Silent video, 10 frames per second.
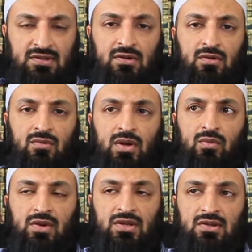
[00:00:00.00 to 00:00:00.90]
So when
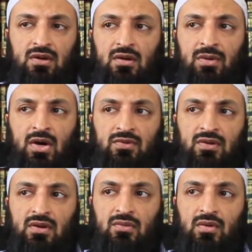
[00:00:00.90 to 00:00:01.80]
we talk about
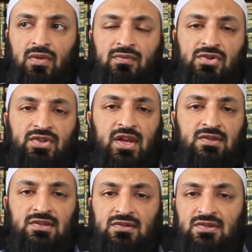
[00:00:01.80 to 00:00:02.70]
one of the first
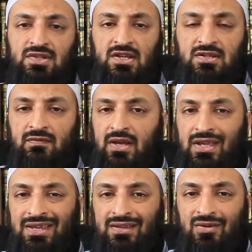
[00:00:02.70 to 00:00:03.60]
sciences, or the science of
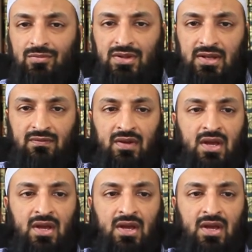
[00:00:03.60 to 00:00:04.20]
aqidah or belief,